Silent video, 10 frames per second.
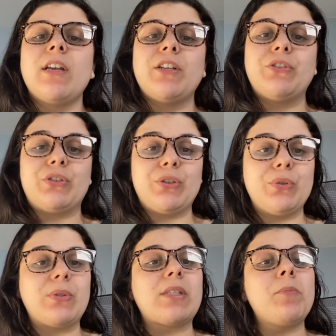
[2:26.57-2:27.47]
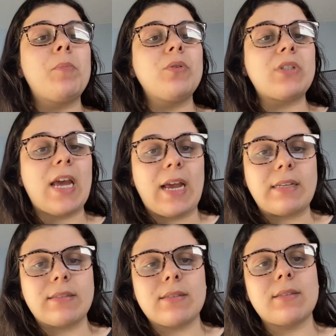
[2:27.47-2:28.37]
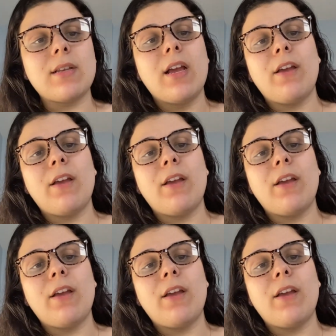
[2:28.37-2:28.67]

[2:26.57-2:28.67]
introduce simple texts,